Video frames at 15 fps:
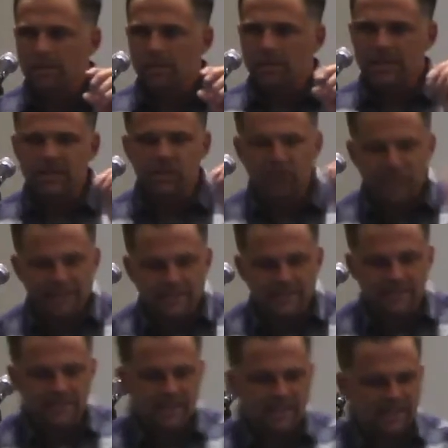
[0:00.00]
because
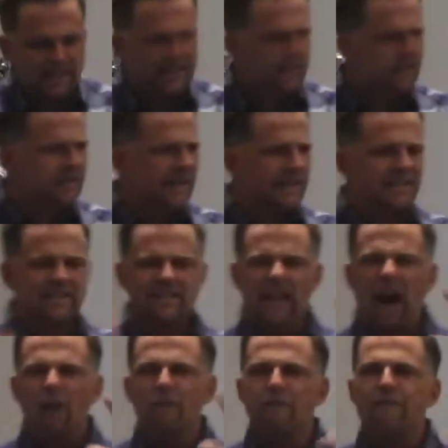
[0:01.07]
Jesus declares that
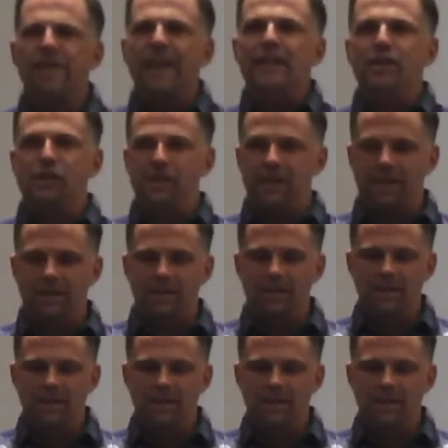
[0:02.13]
salvation